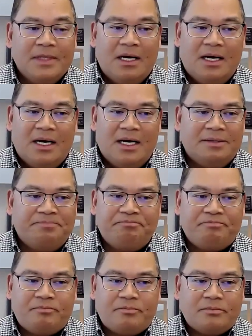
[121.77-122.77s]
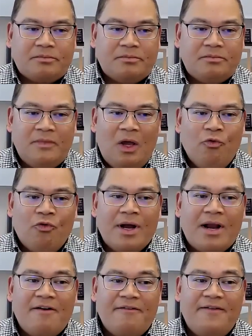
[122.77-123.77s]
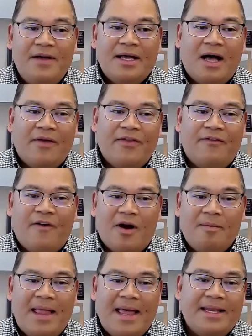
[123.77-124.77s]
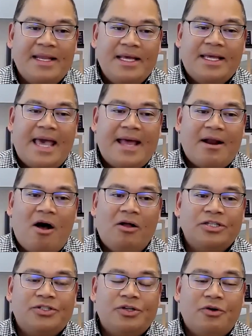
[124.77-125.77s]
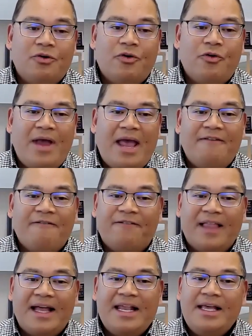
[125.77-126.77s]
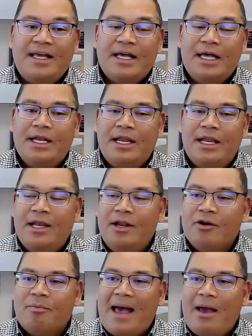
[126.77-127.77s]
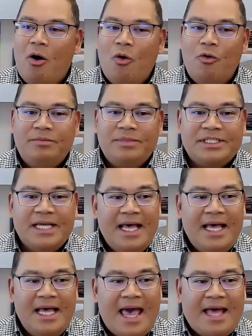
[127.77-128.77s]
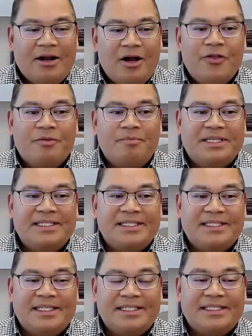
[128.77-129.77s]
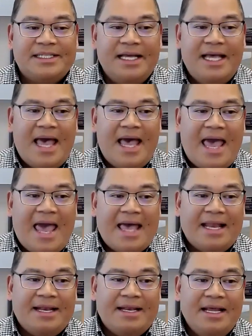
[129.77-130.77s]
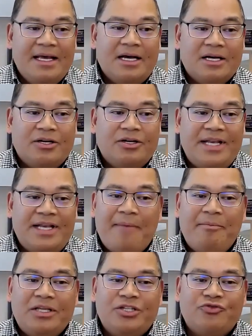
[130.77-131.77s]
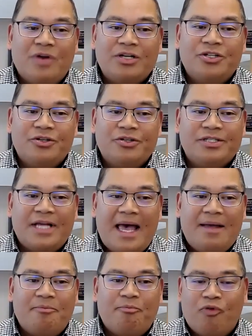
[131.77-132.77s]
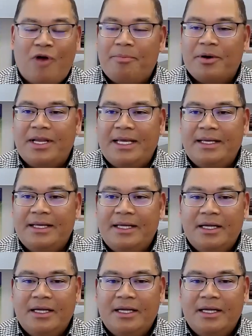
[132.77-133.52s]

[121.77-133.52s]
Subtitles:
Uh, Runoff on the farmland can also create flooding in nearby homes and other businesses, and could damage structures and property,